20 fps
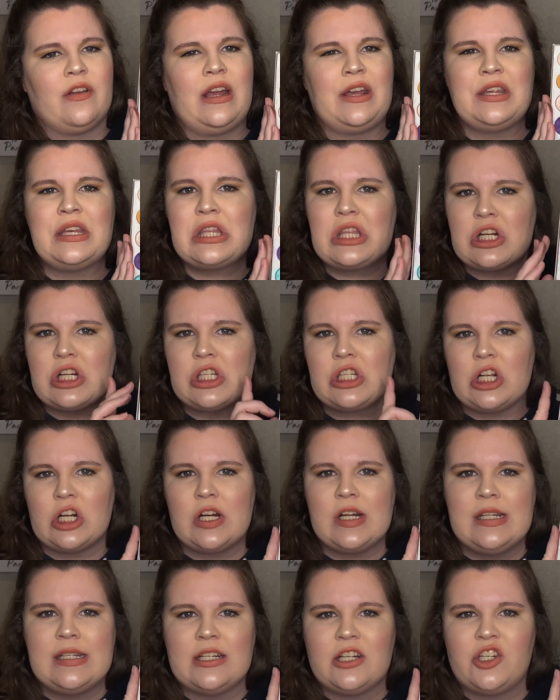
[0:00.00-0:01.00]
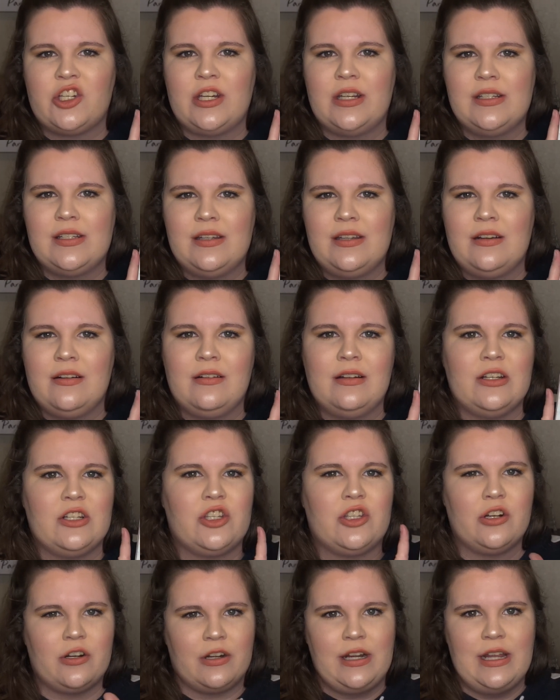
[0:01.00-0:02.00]
I think there's 36 shades in here and it's
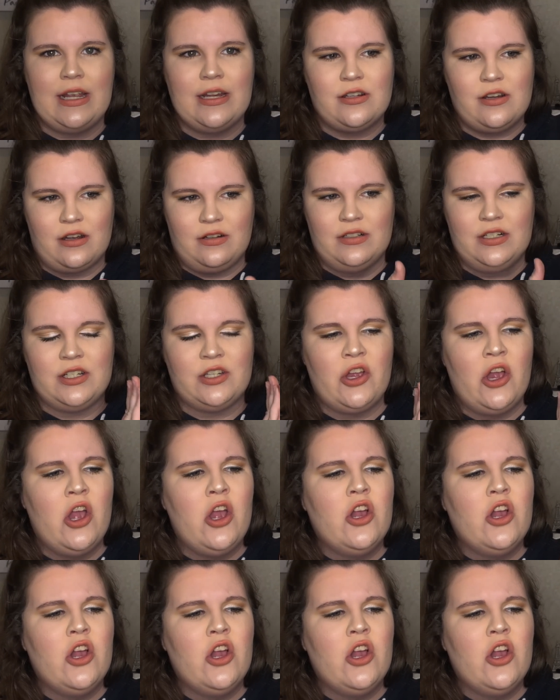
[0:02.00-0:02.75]
$38.